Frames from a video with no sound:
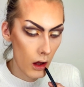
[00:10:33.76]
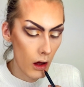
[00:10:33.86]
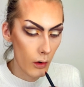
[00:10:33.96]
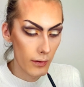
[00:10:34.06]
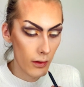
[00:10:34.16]

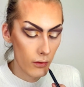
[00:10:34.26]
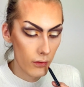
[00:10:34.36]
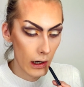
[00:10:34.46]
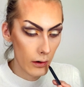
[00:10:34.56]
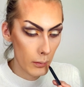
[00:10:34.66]
Oh, it's
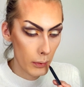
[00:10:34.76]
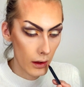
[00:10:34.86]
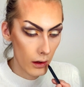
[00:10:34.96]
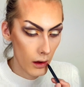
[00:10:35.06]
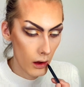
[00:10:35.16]
very
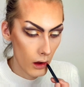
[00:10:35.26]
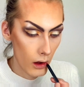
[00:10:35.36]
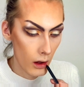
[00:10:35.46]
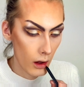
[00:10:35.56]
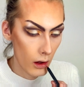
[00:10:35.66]
pink.
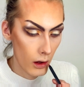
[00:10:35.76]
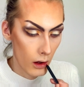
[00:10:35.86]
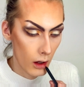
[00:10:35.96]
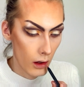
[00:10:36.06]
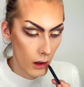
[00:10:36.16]

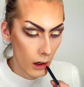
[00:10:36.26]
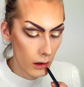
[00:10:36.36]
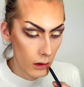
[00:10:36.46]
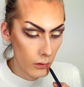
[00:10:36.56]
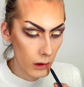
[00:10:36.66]
I
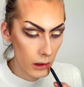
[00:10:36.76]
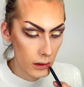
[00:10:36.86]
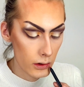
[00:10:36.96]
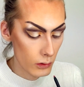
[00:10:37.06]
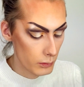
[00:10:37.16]
don't really
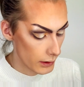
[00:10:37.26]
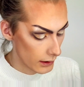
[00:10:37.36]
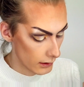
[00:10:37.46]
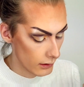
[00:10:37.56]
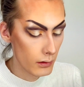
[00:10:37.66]
do
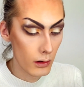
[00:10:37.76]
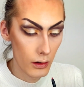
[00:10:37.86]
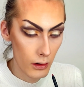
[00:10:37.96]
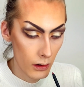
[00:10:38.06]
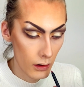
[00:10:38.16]
pink.
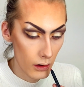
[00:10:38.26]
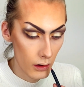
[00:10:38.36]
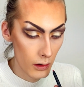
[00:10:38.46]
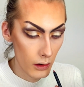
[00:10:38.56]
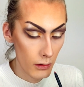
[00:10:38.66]

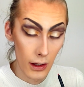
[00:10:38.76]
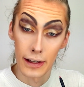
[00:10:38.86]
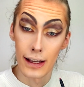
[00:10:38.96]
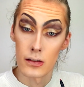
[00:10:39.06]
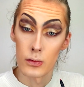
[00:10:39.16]
I
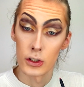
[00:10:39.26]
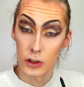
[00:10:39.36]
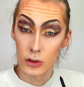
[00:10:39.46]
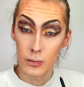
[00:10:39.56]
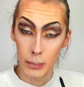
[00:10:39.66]
guess we're doing